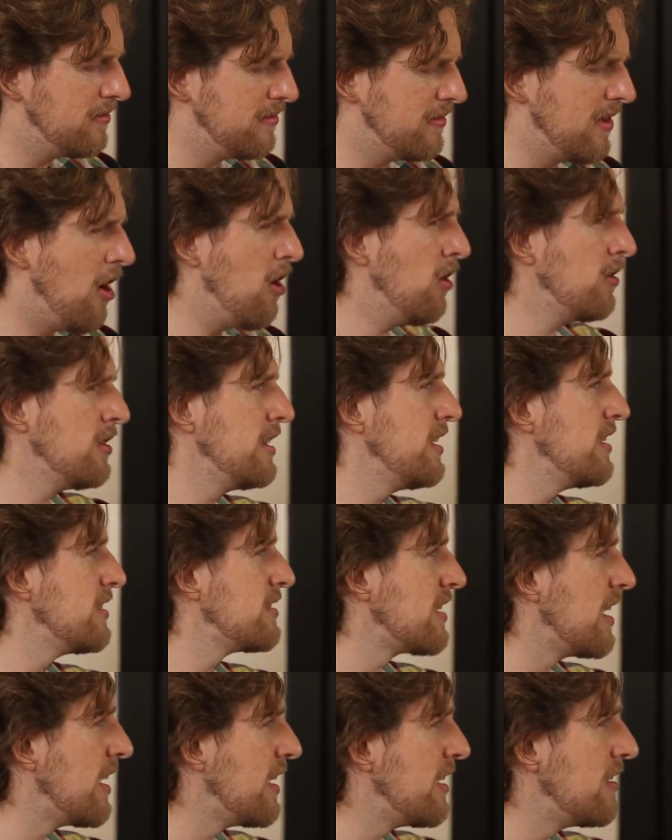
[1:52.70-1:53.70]
all the years
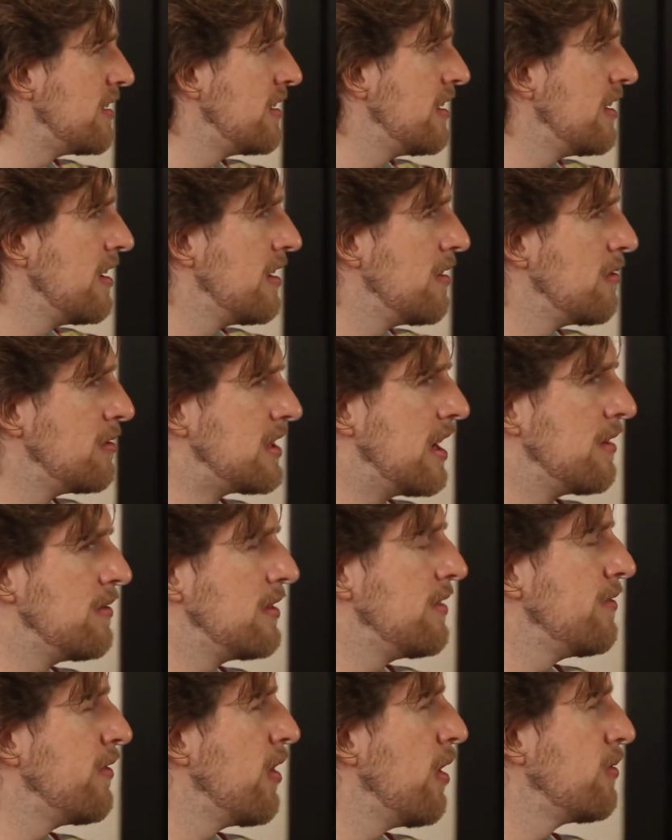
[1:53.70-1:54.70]
I was heavily
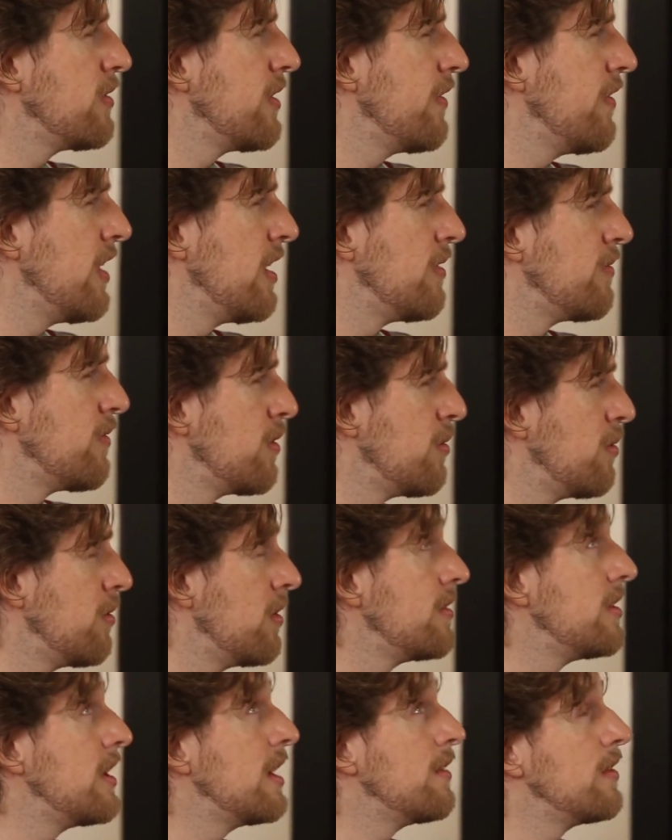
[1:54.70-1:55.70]
involved with
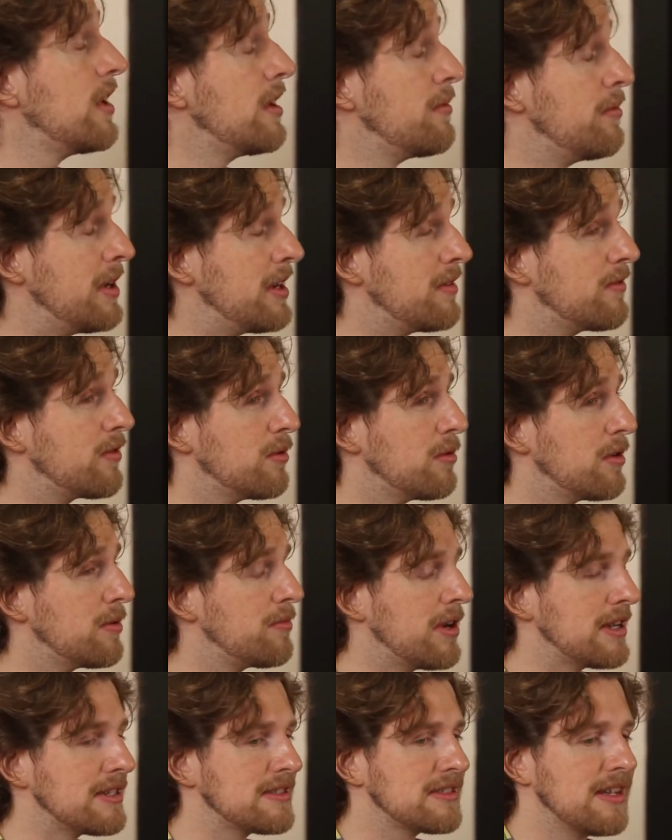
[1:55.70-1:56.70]
developing for
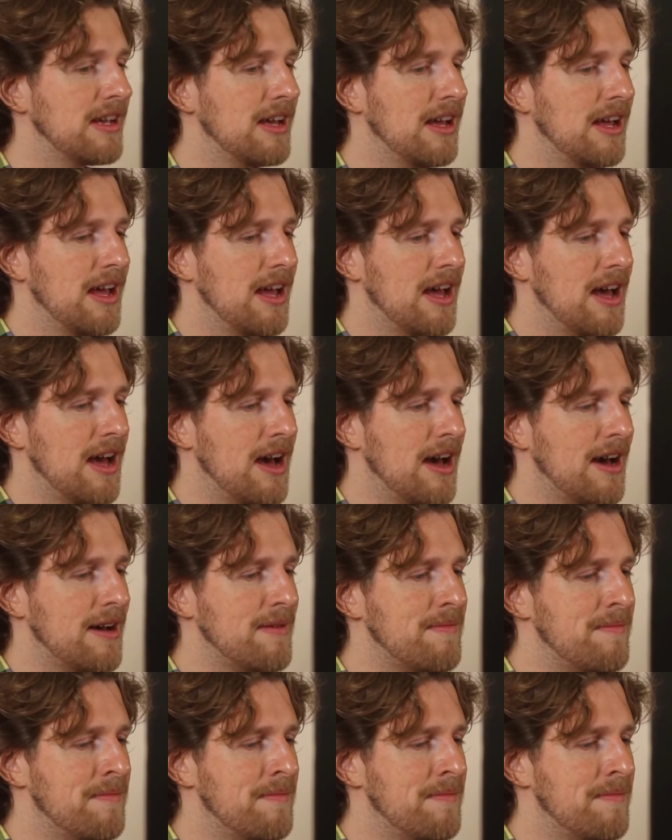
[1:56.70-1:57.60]
WordPress. I